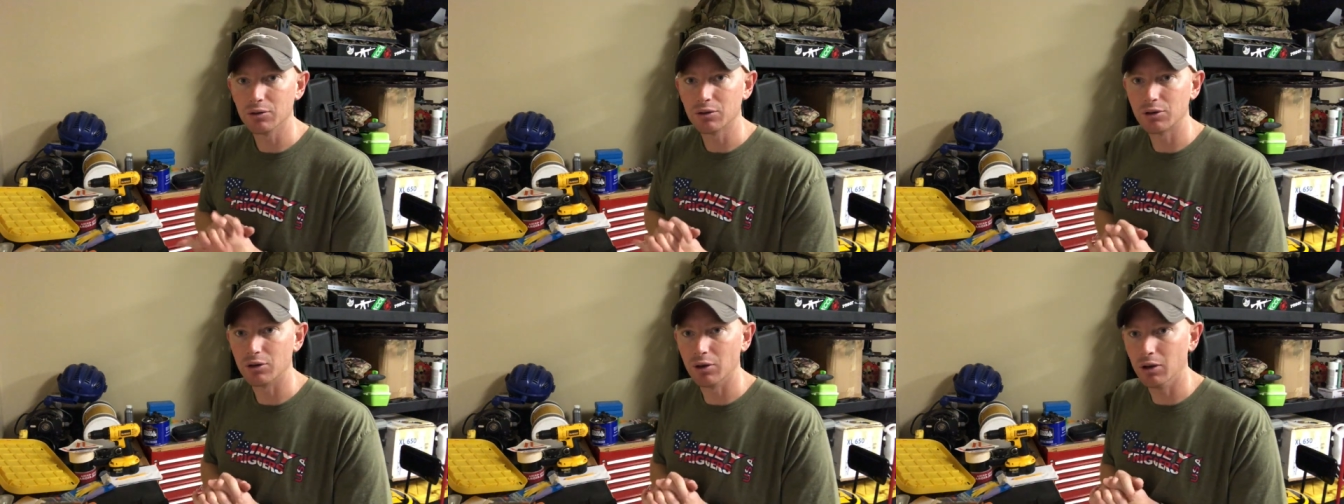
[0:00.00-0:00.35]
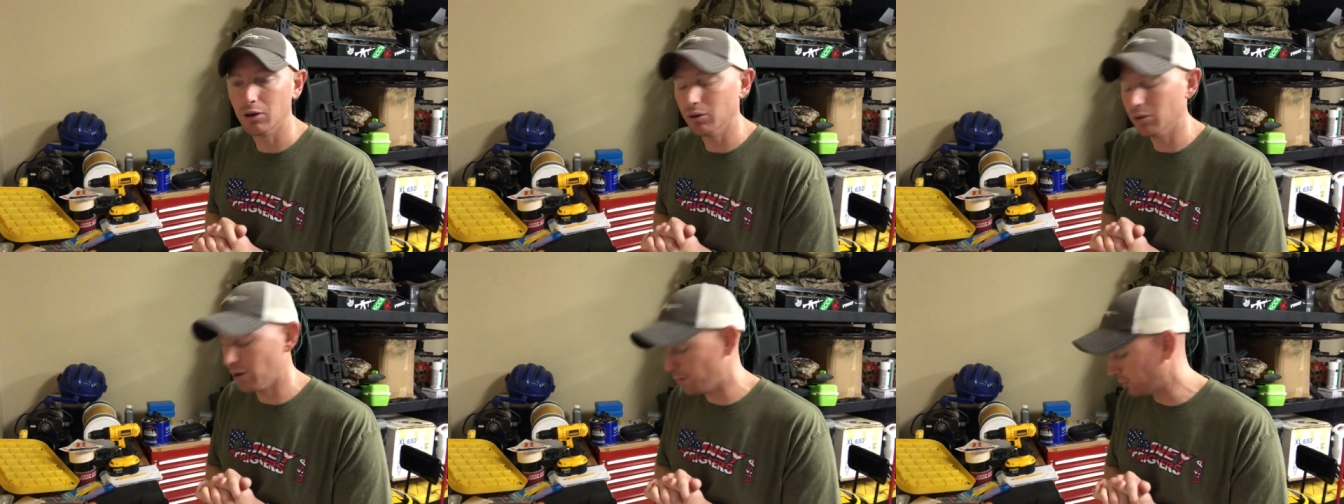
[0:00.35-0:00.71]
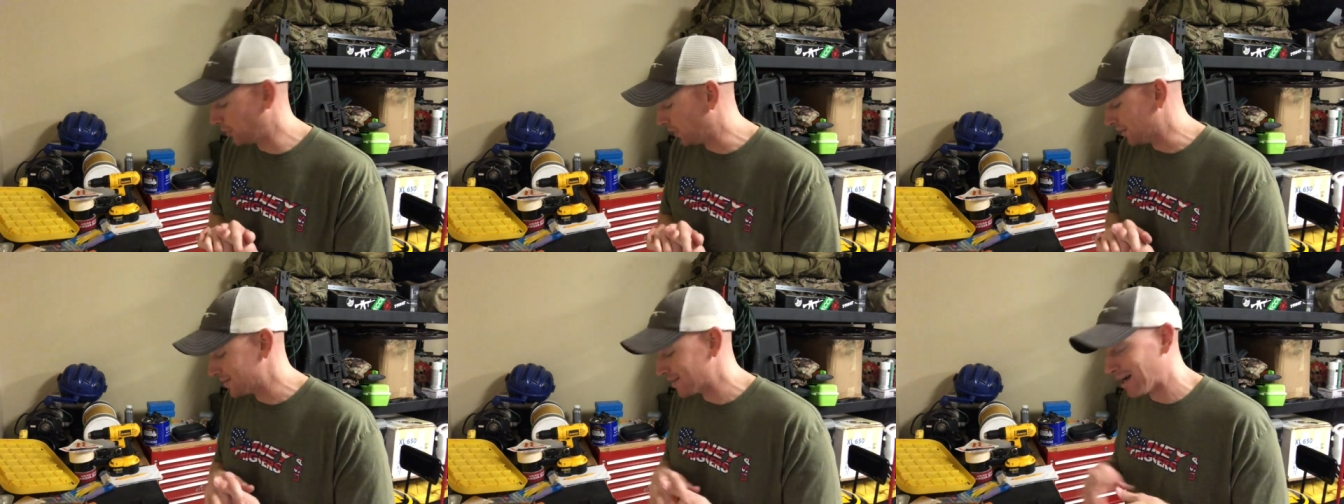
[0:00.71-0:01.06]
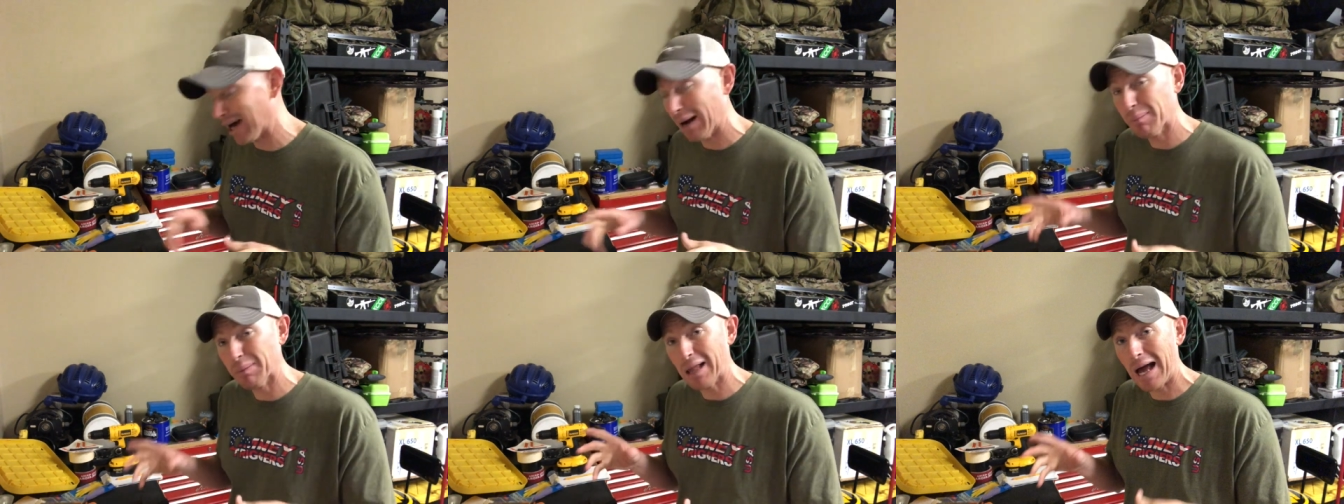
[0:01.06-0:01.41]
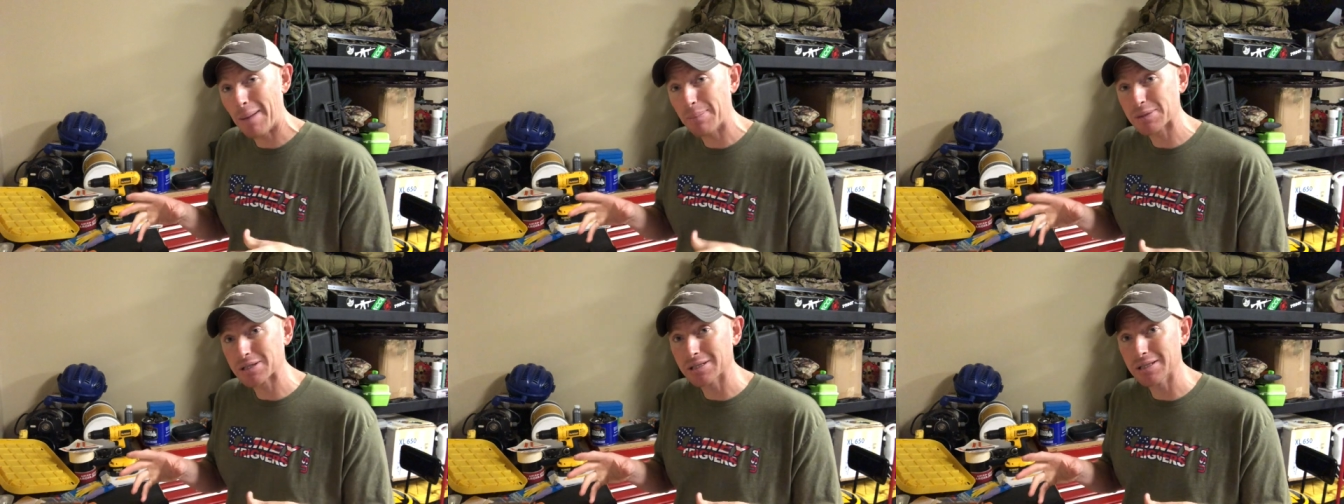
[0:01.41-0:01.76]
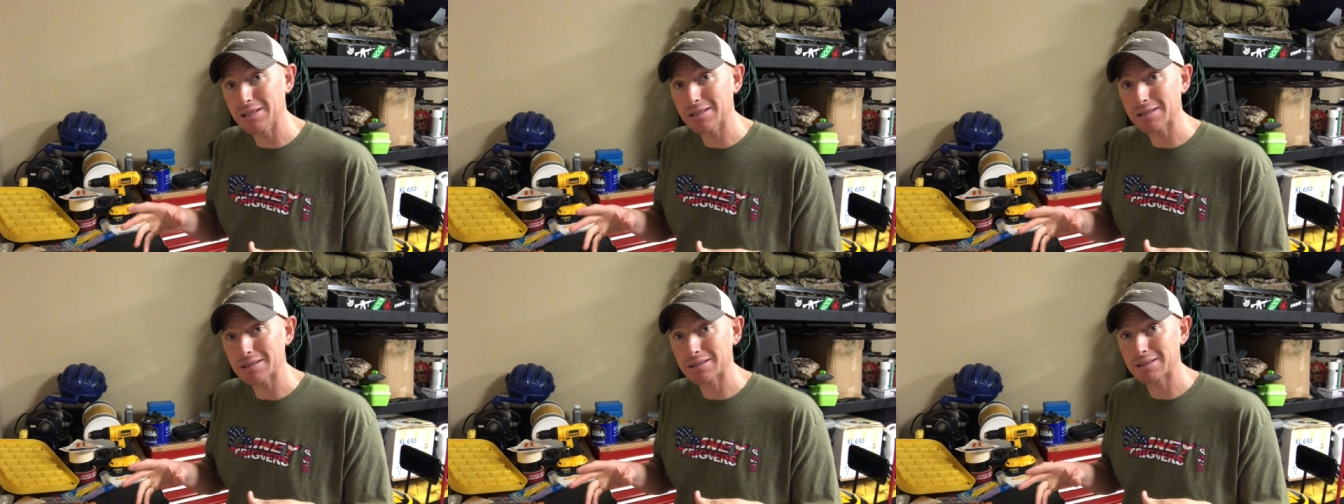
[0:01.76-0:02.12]
So I'm gonna time lapse
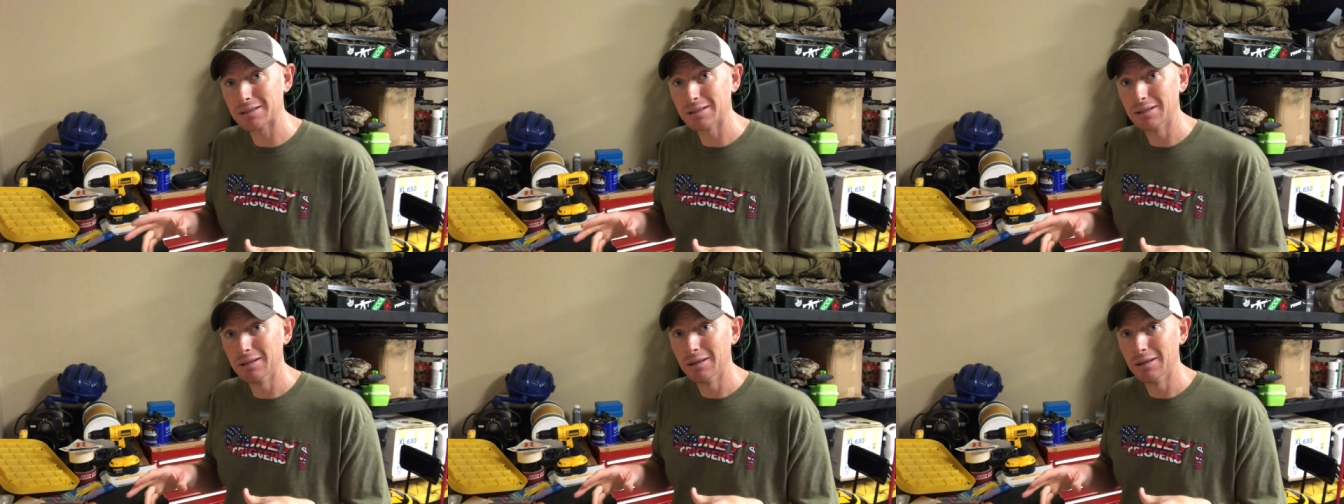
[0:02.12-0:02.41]
this